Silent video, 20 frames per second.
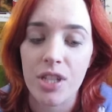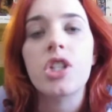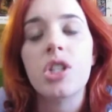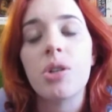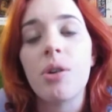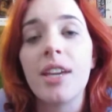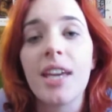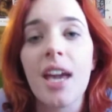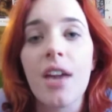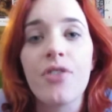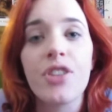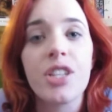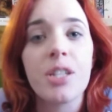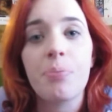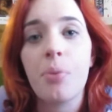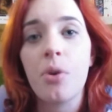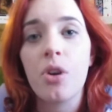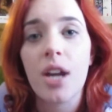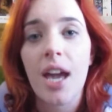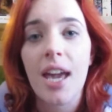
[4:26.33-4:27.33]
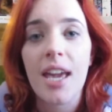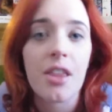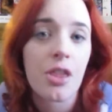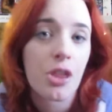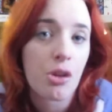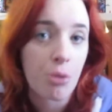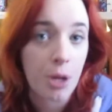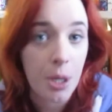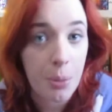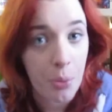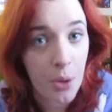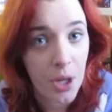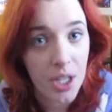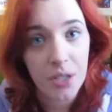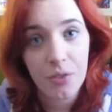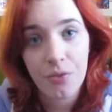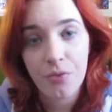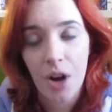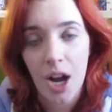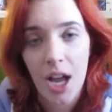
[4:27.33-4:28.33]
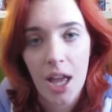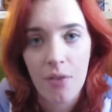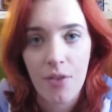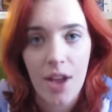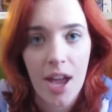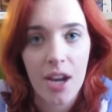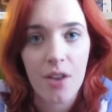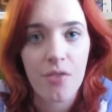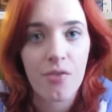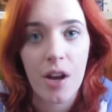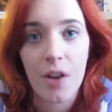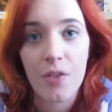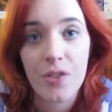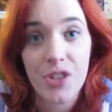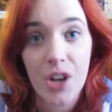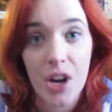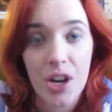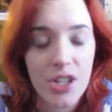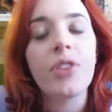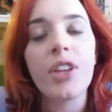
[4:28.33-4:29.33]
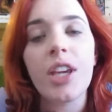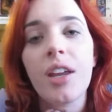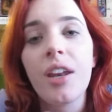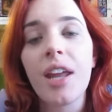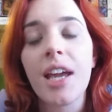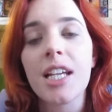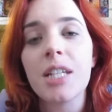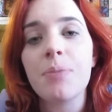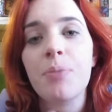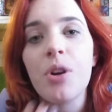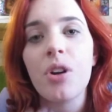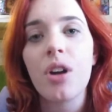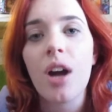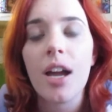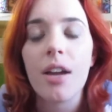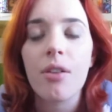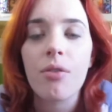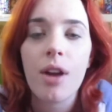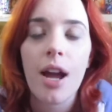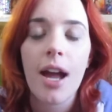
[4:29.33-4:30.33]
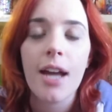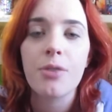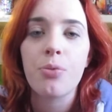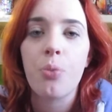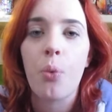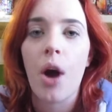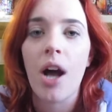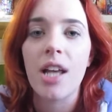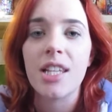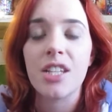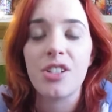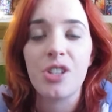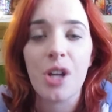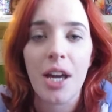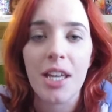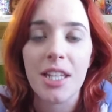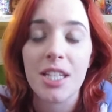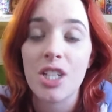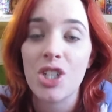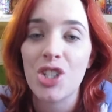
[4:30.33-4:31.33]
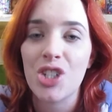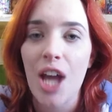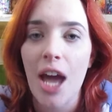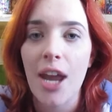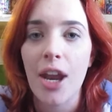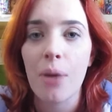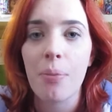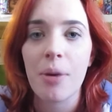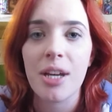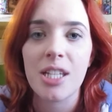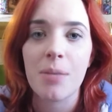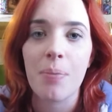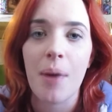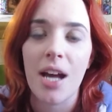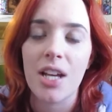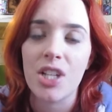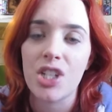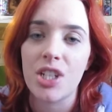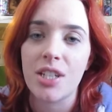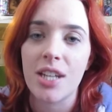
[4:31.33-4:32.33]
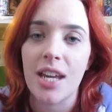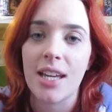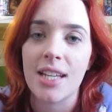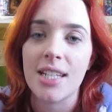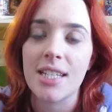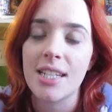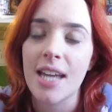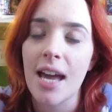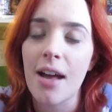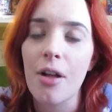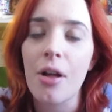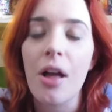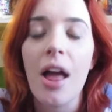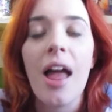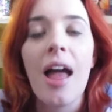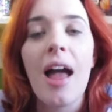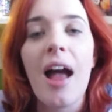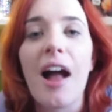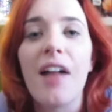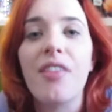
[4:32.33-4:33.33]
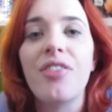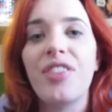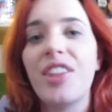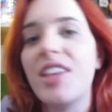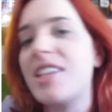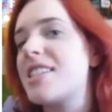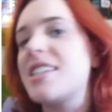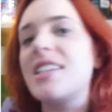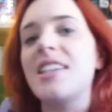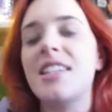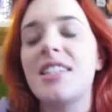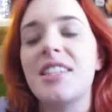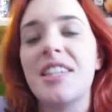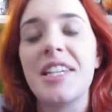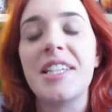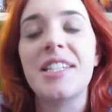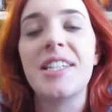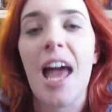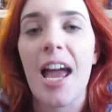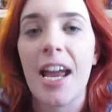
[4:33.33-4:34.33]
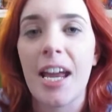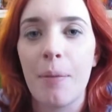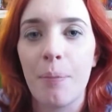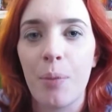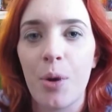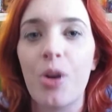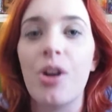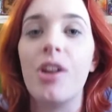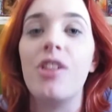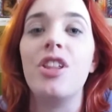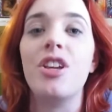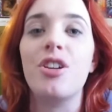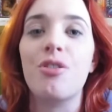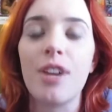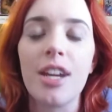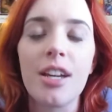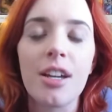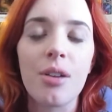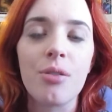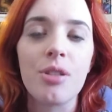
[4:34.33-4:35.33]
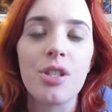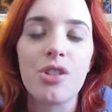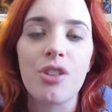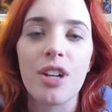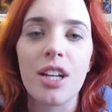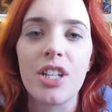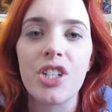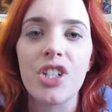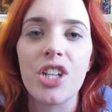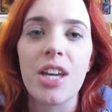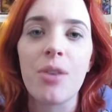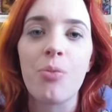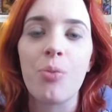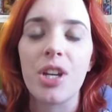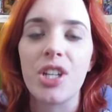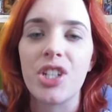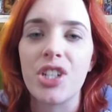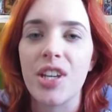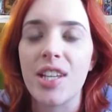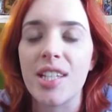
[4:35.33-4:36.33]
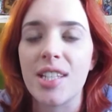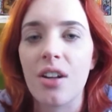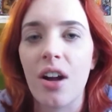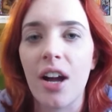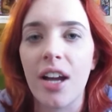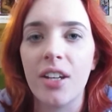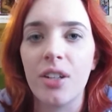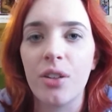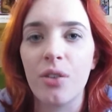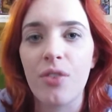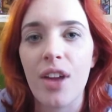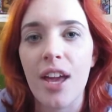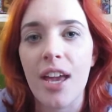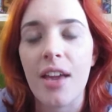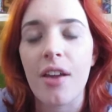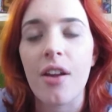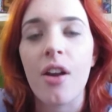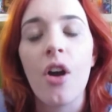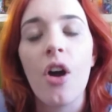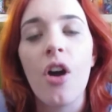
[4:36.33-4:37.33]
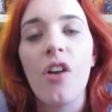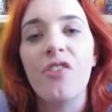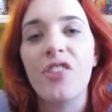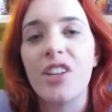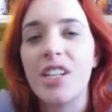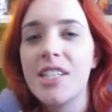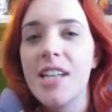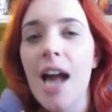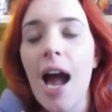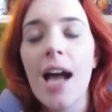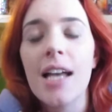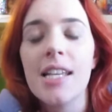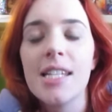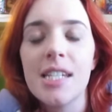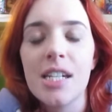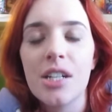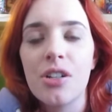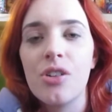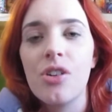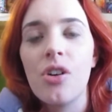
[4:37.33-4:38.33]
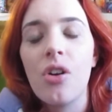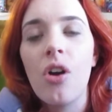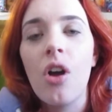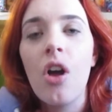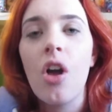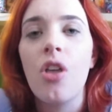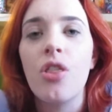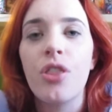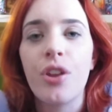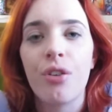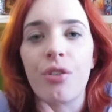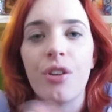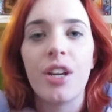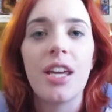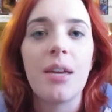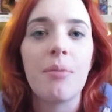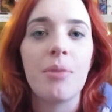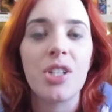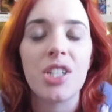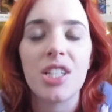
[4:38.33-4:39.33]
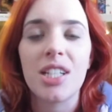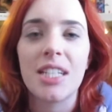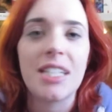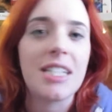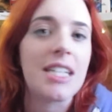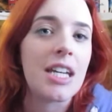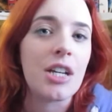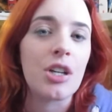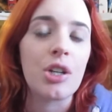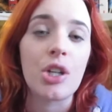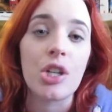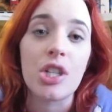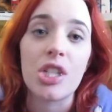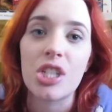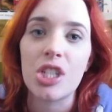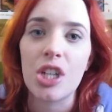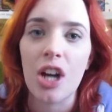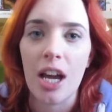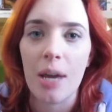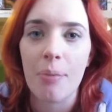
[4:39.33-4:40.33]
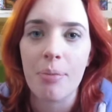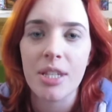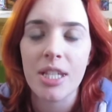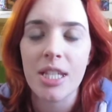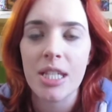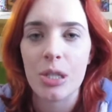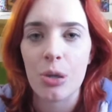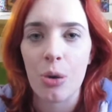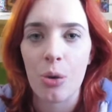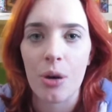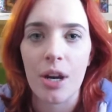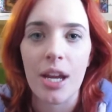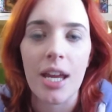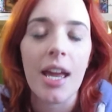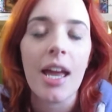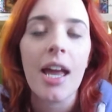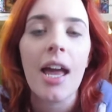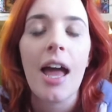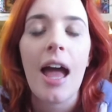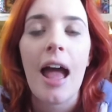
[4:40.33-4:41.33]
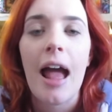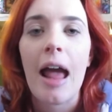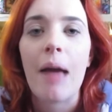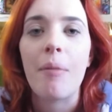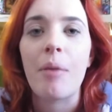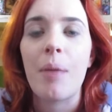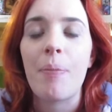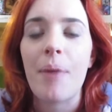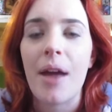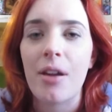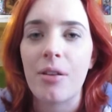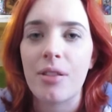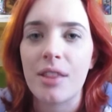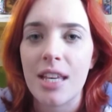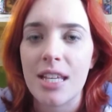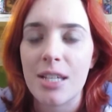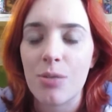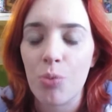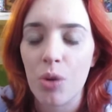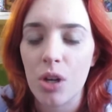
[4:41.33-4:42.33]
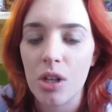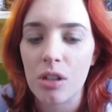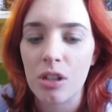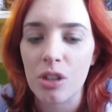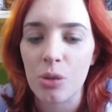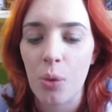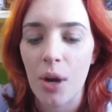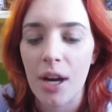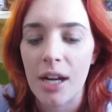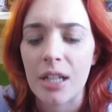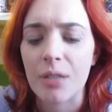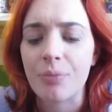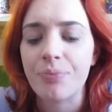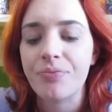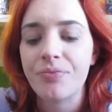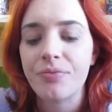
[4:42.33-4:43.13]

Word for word: So I gave this book a 3.5 out of 5 stars. The next book I read was Knight's Shadow by Sebastien de Castell and this is the second book in the Greatcoats trilogy which is kind of a fantastical Three Musketeers type story um, about this world where